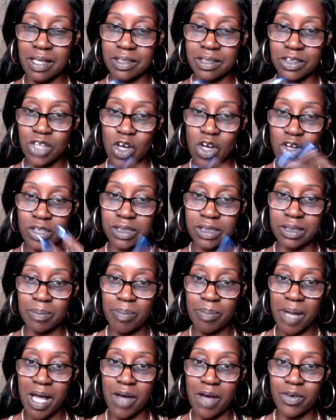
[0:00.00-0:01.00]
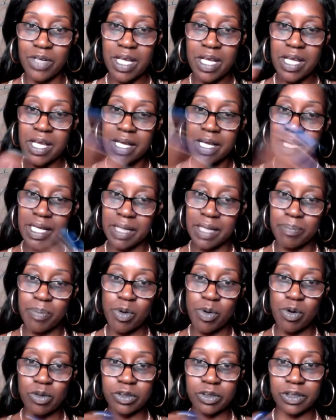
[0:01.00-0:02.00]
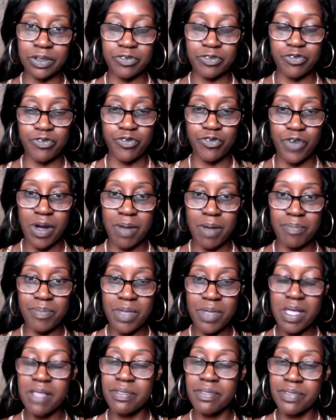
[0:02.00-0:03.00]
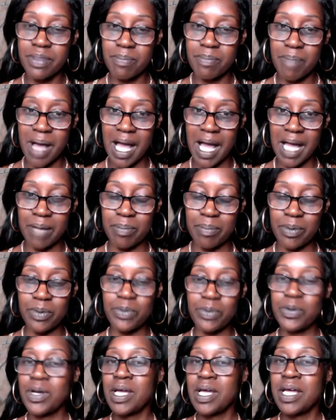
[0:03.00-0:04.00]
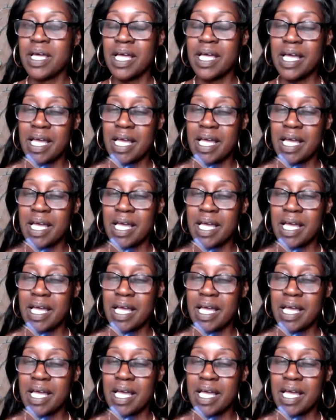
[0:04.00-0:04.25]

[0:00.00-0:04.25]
uh, talks about, he pulls it from the Bible,